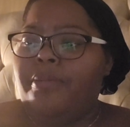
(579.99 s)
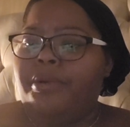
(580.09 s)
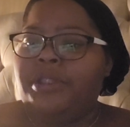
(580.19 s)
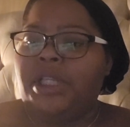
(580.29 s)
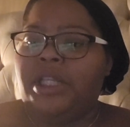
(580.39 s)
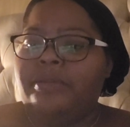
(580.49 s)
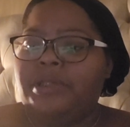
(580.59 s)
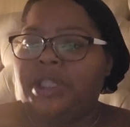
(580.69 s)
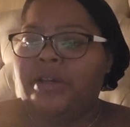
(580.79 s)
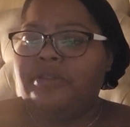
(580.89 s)
present
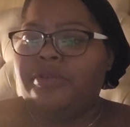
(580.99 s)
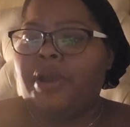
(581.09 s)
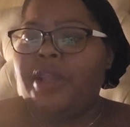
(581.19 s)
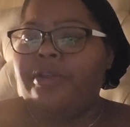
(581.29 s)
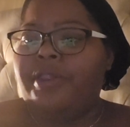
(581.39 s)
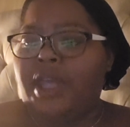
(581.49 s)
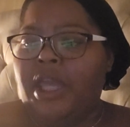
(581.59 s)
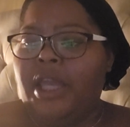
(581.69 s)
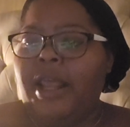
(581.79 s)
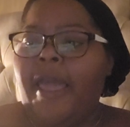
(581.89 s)
themselves, rather
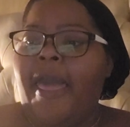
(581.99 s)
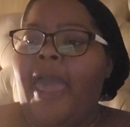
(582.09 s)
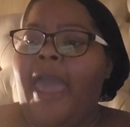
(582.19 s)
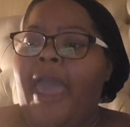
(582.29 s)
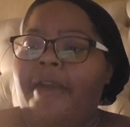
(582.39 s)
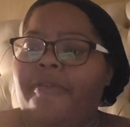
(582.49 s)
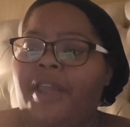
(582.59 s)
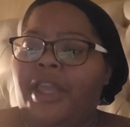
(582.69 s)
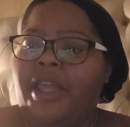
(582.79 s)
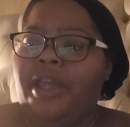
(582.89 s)
than
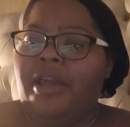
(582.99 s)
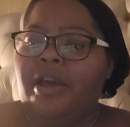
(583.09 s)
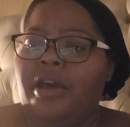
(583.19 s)
having